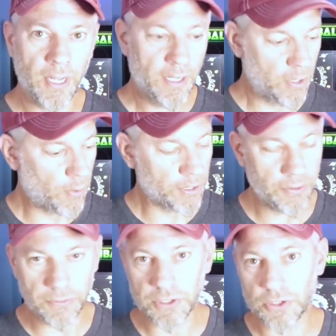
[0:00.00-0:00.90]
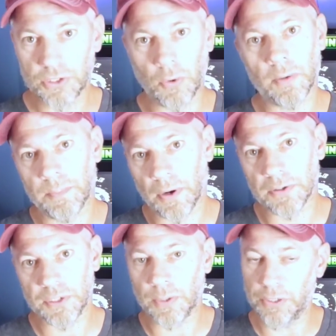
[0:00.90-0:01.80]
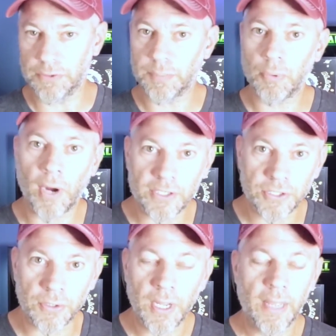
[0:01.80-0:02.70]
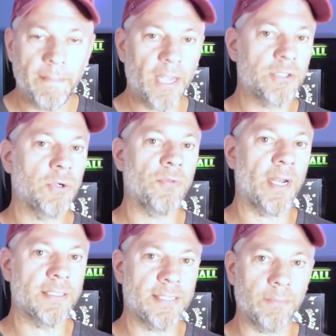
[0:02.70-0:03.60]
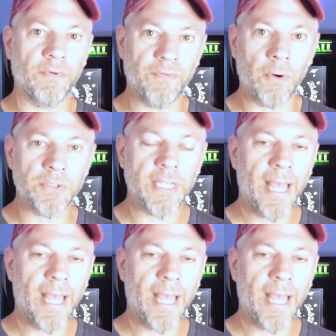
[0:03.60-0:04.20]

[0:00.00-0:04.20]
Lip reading: you want to use short burst, you want to use pressure, make sure that it's in reverse,